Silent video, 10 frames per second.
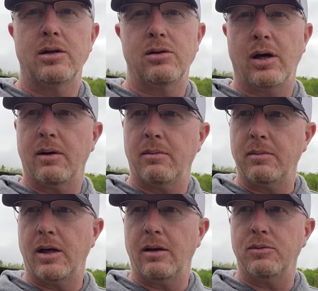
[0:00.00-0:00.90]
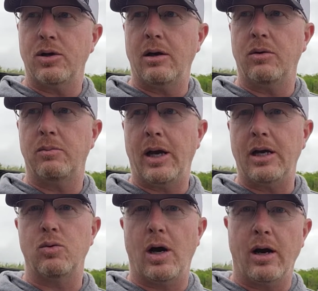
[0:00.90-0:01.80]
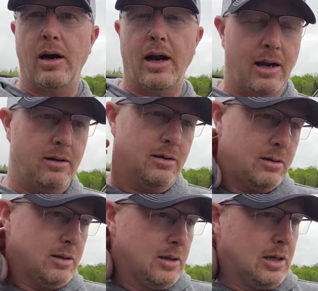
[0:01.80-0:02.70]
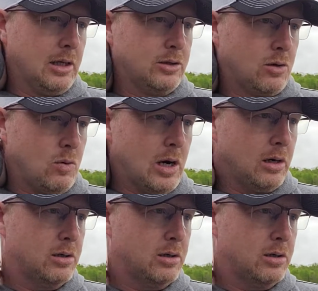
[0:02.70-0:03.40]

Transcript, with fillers: So I, am getting them trained with page wire and electric wire.